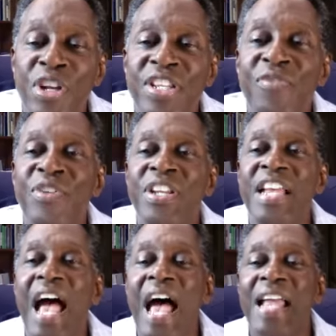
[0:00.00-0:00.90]
a different
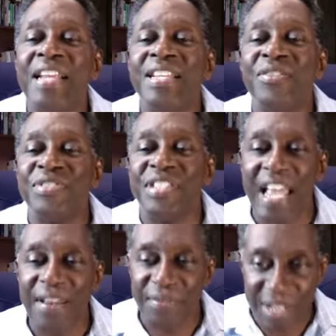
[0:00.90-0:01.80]
kind of
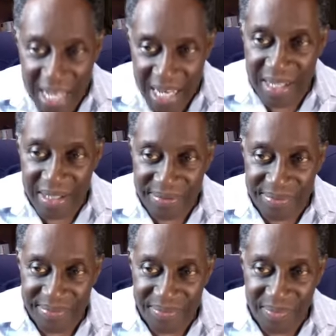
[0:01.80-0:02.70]
safety,
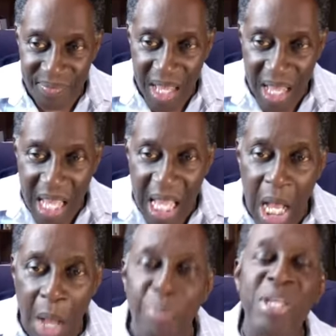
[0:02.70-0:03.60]

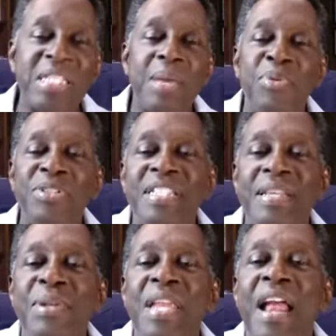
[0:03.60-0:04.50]
Episcopal
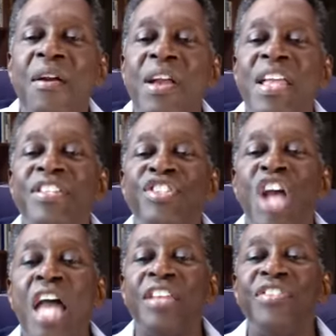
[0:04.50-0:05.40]
seminarian
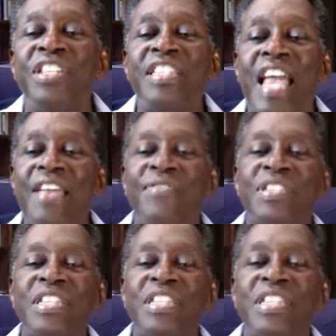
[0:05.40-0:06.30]
Jonathan
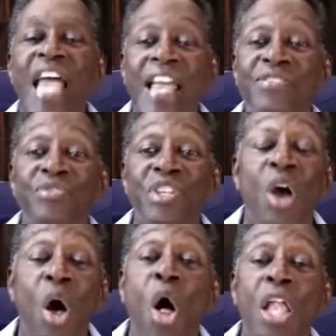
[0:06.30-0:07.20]
Davis answered the
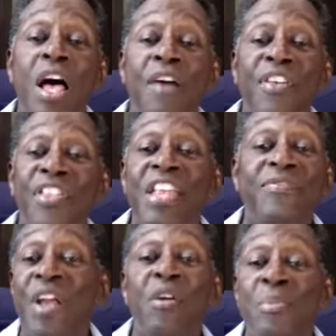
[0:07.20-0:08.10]
call of a then
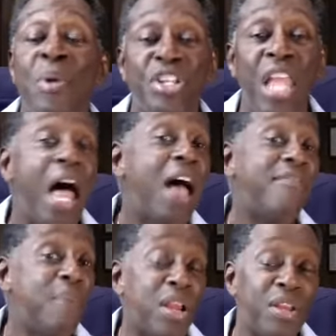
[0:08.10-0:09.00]
very much alive
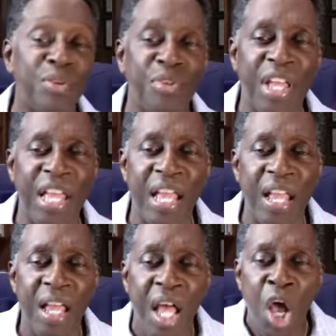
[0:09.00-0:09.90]
Martin Luther King,
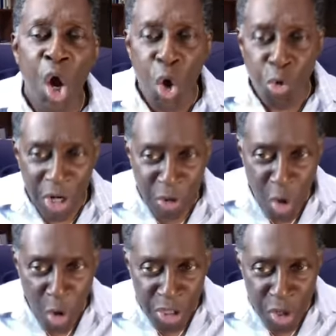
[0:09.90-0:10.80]
who
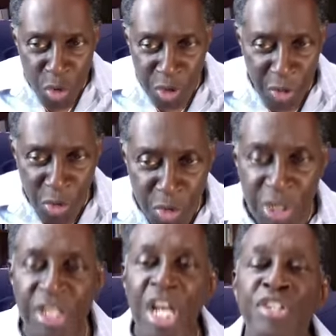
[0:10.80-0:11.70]

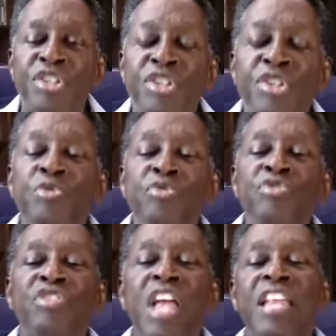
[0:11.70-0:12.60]
recruited
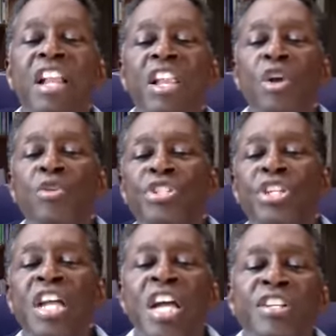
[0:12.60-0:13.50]
students and
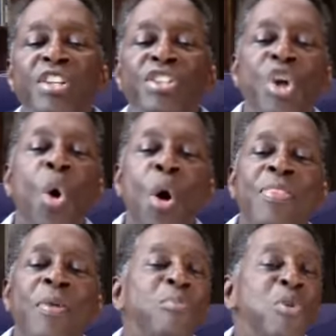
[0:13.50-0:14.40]
clergy to join
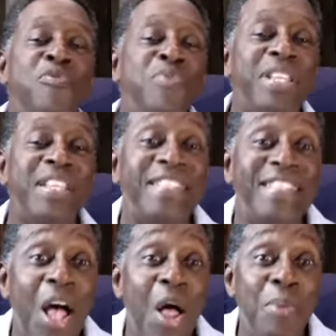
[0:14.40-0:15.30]
the movement in
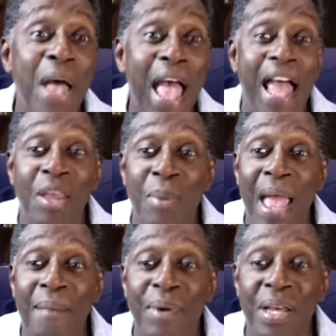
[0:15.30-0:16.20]
Selma,
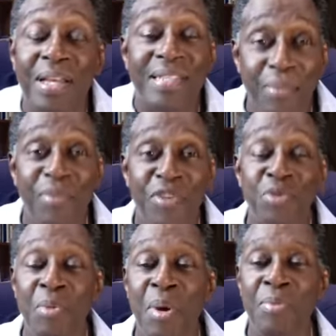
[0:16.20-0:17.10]
Alabama. Some of you
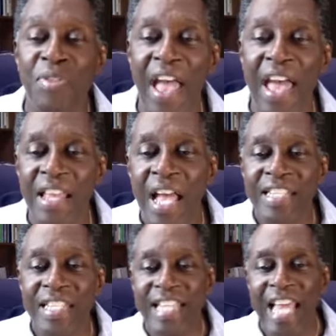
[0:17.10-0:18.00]
remember that.
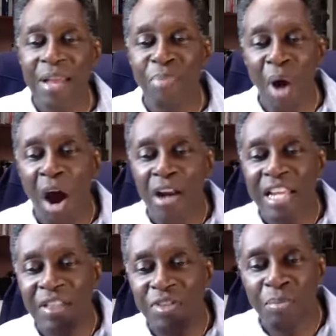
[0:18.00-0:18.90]
To take part
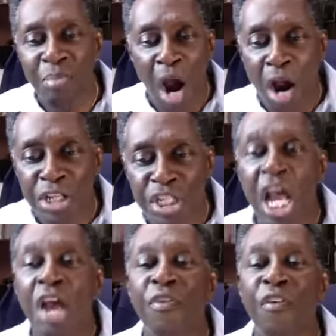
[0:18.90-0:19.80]
in the march
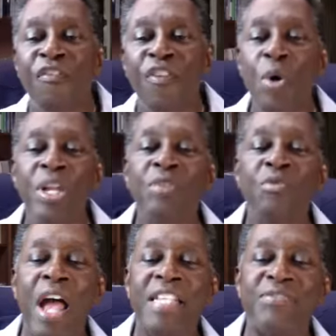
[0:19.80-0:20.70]
for voting
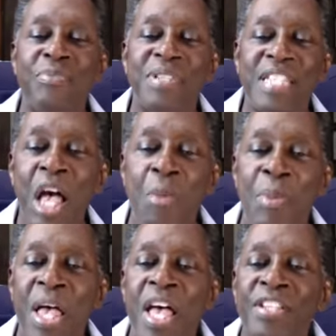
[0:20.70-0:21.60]
rights from
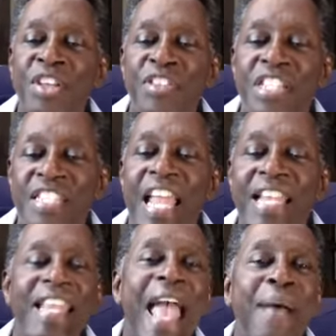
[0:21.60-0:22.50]
Selma to the
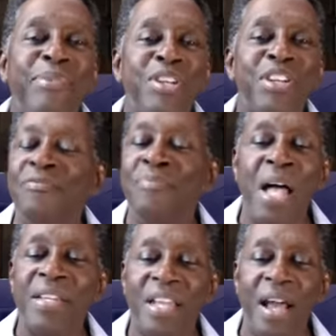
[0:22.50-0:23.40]
state capital of
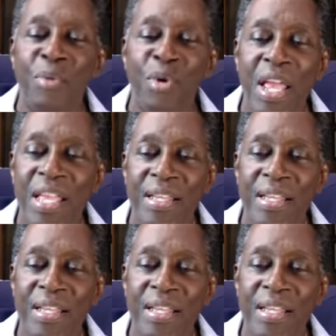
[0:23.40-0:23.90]
Montgomery.